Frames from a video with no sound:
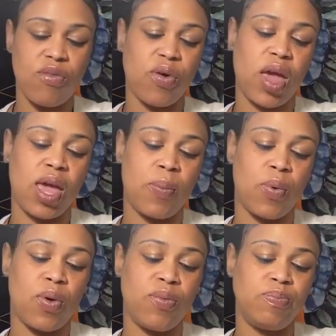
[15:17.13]
for
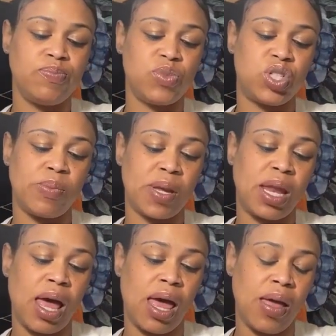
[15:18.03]
April,
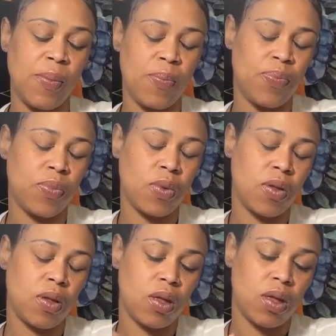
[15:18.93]
Gemini.
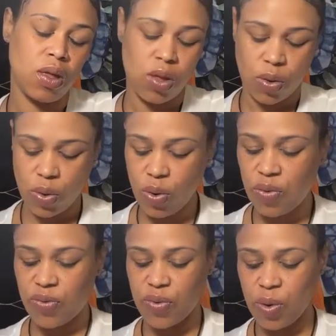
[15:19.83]

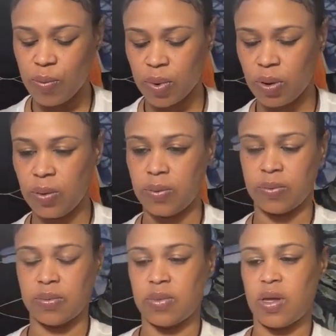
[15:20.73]
Ooh, full
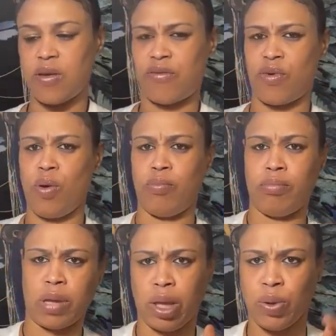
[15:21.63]
moon. Full
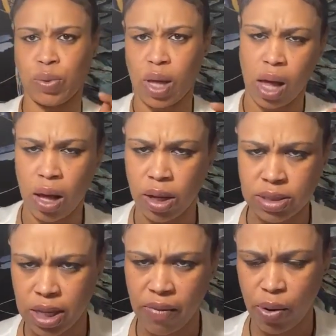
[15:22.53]
moon
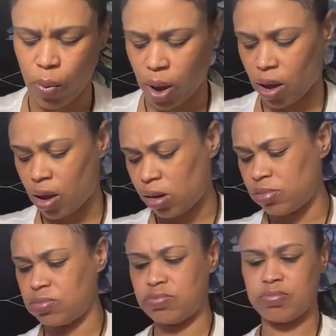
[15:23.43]
cards everywhere.
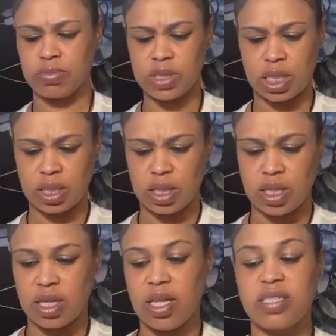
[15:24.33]

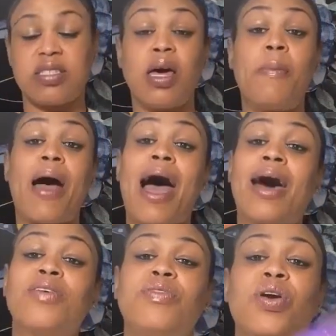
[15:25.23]
Step out of